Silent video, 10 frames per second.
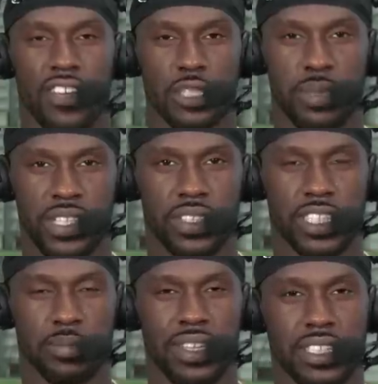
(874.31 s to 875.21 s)
experience,
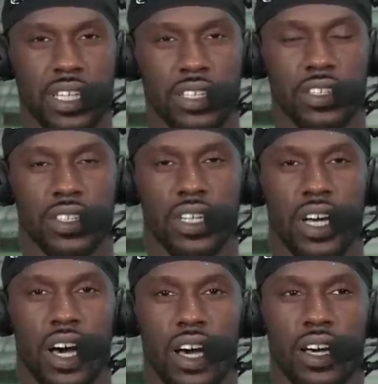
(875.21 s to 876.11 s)
especially under
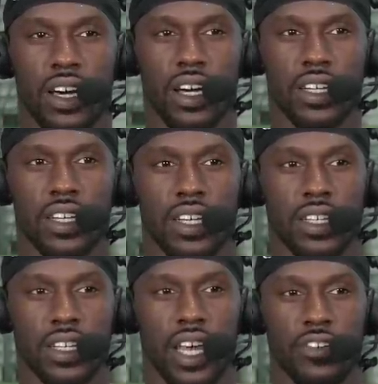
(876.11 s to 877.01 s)

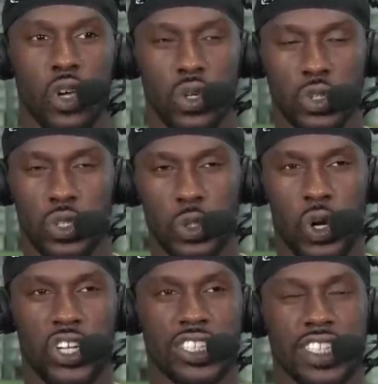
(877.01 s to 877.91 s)
if you go to a new
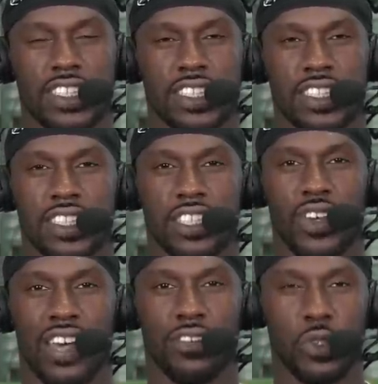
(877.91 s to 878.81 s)
organization and you
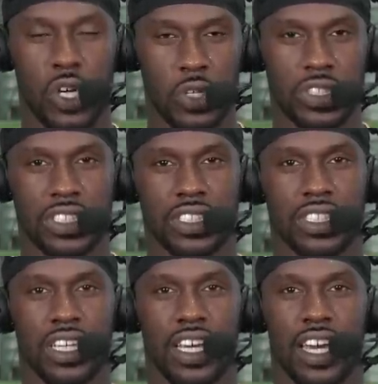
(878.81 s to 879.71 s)
have new coaches
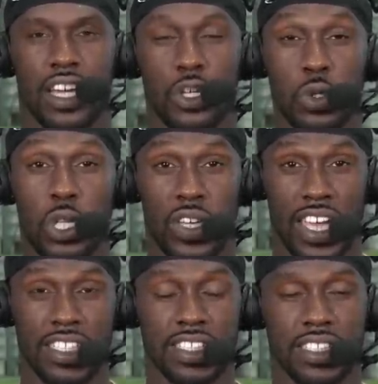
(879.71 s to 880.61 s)
and a new
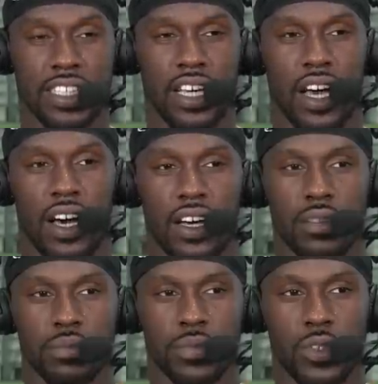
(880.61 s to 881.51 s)
location,
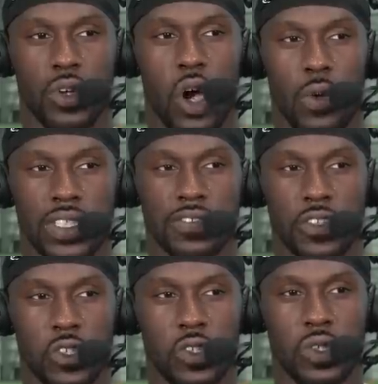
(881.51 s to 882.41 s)
you're always
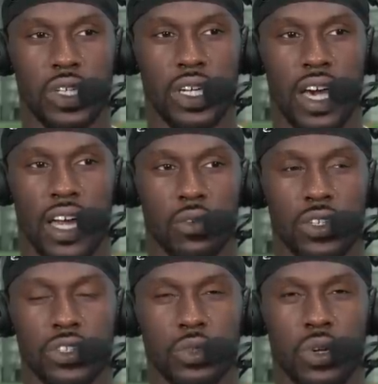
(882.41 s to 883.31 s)
feel, I don't want to
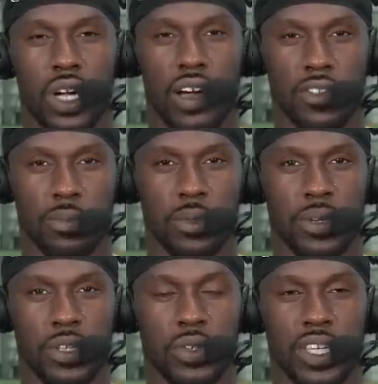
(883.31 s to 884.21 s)
use the word comfortable,
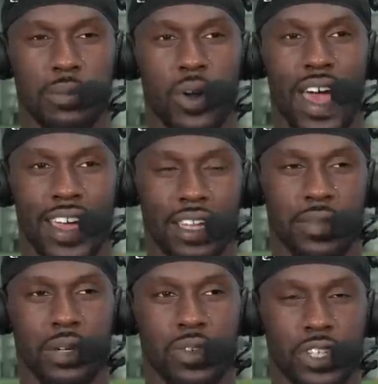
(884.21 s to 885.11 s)
but you'll get more
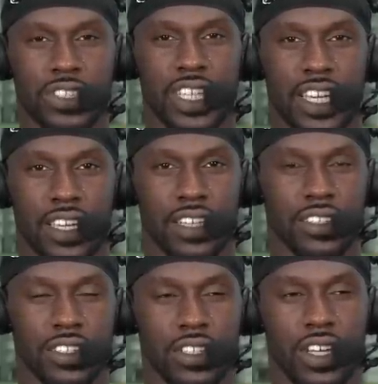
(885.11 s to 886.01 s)
acclimated with your second year.
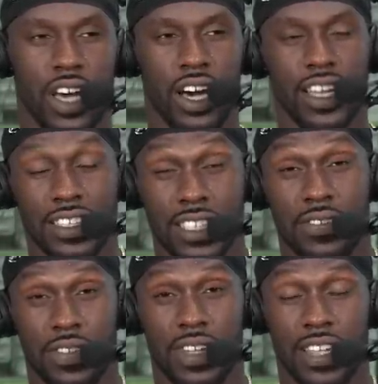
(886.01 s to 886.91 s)
So that's
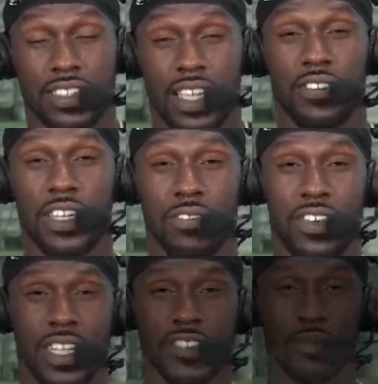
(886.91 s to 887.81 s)
definitely an
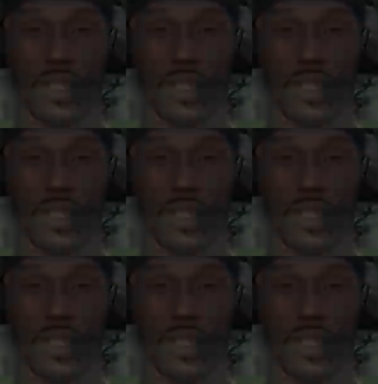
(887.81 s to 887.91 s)
advantage for